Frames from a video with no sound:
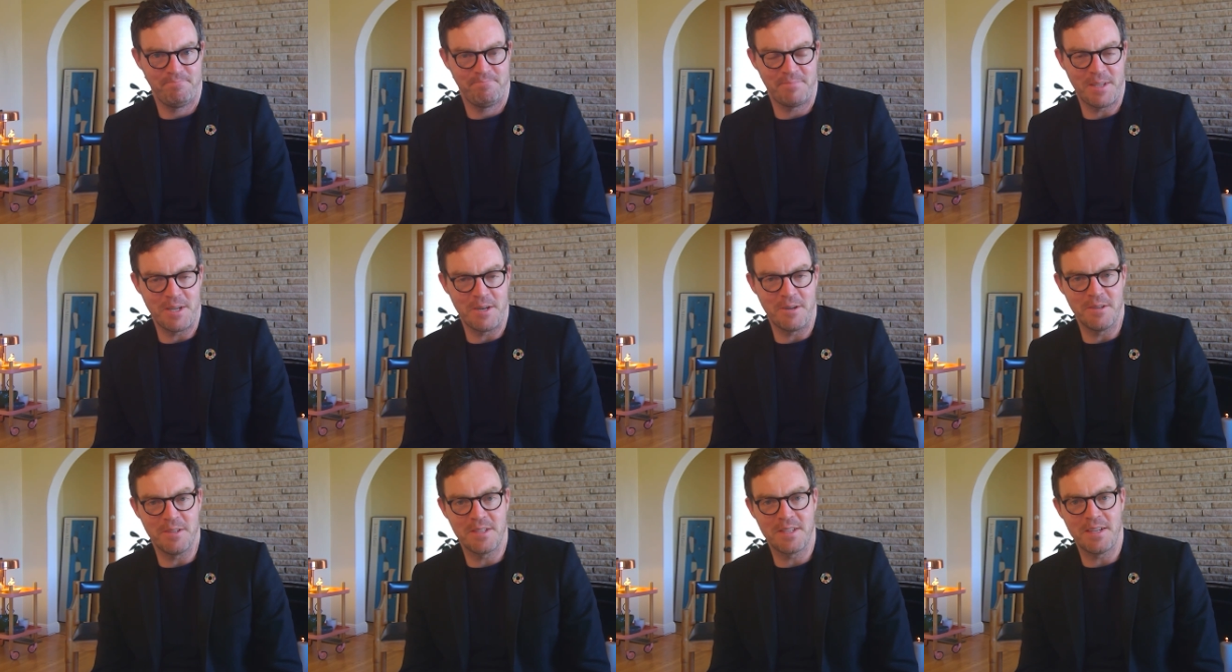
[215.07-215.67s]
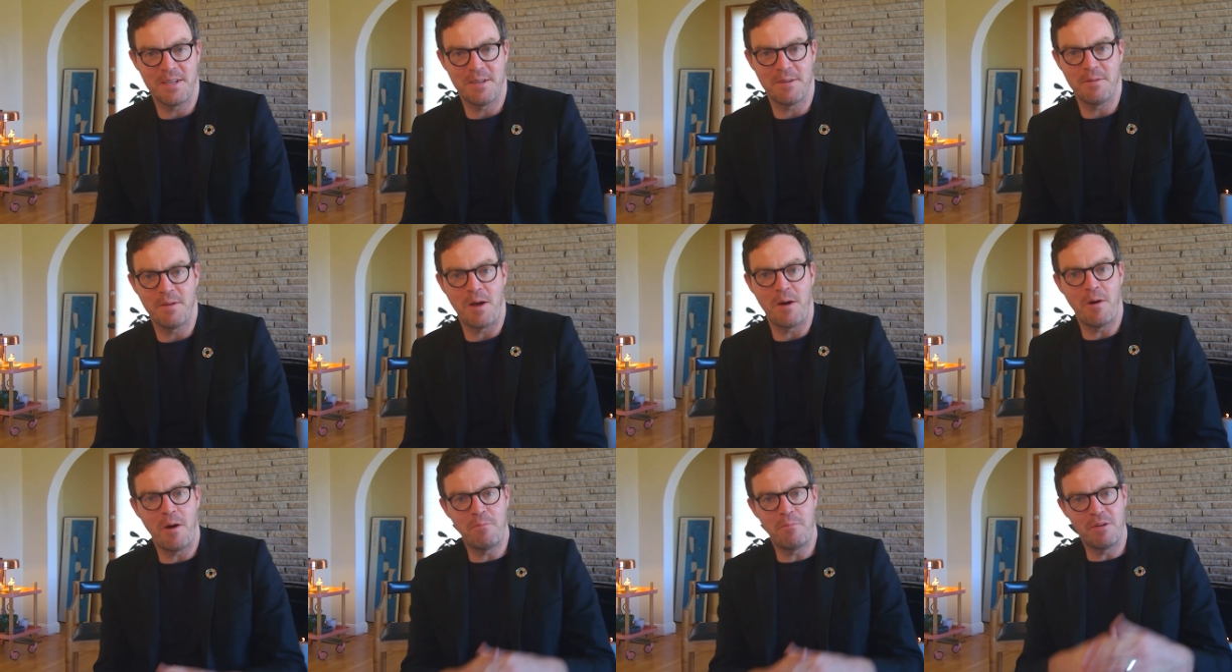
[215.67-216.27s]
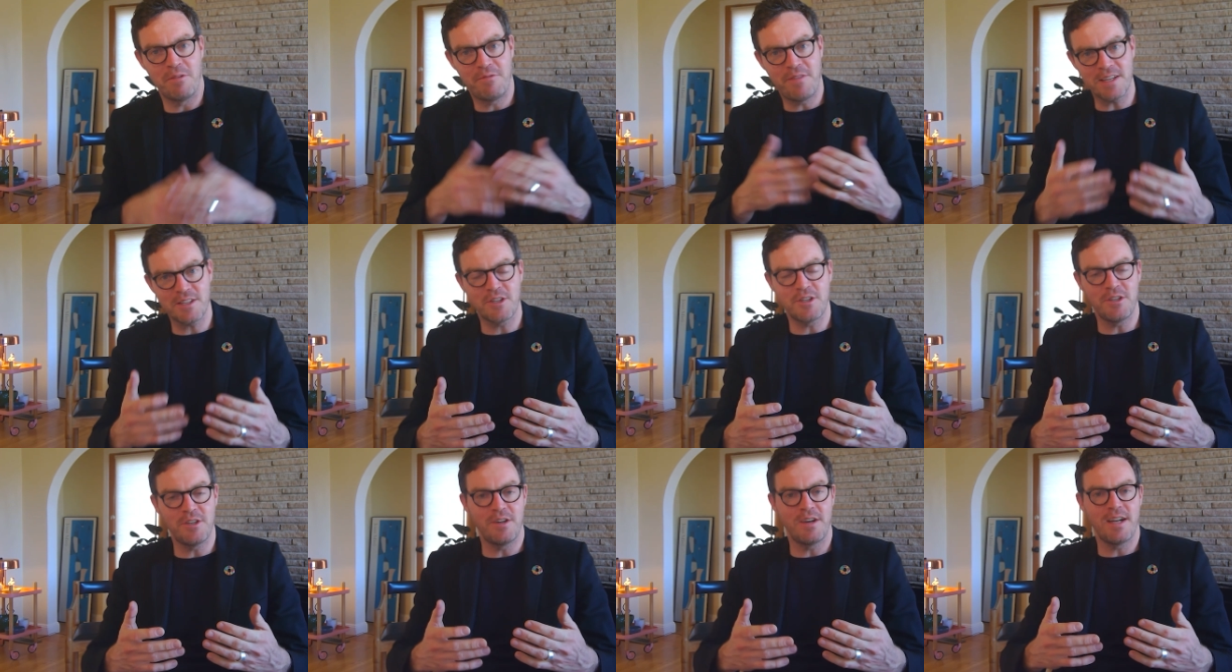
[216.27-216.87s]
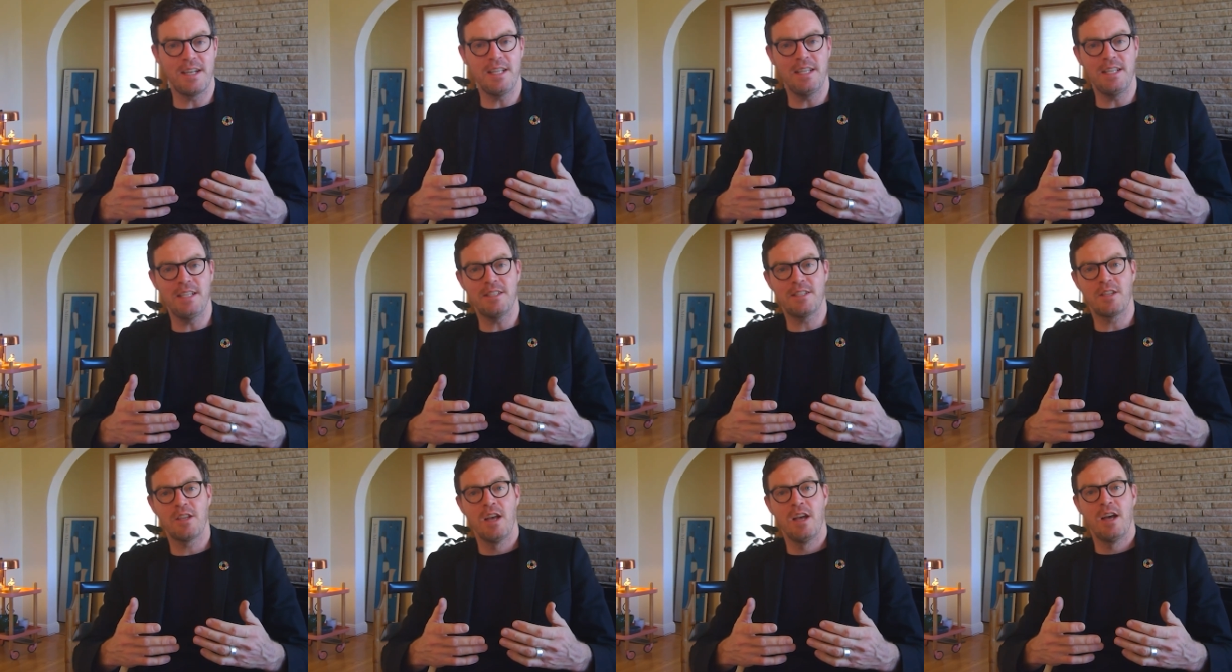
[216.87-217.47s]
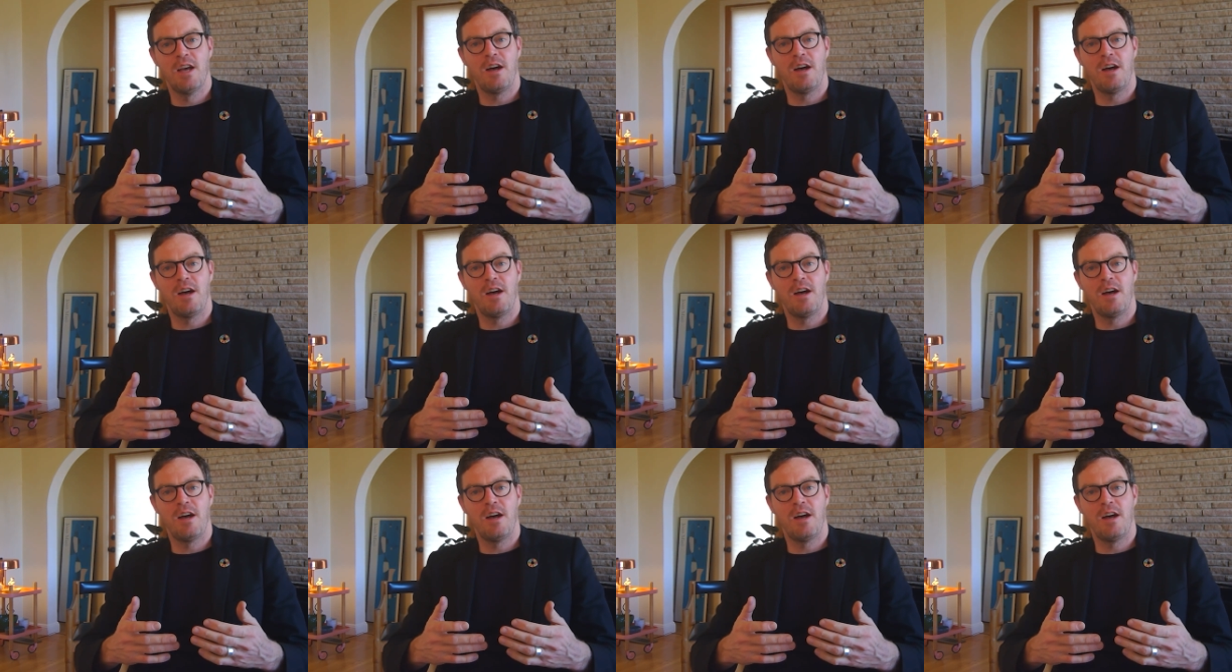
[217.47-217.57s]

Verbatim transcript: There is a professor, and he's